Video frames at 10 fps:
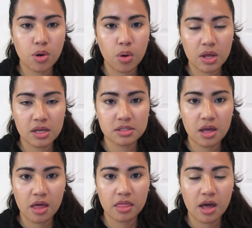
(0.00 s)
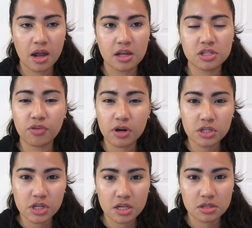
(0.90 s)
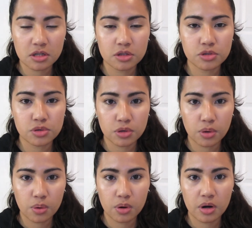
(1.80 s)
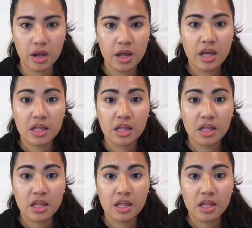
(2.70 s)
noticed that it's very gentle to your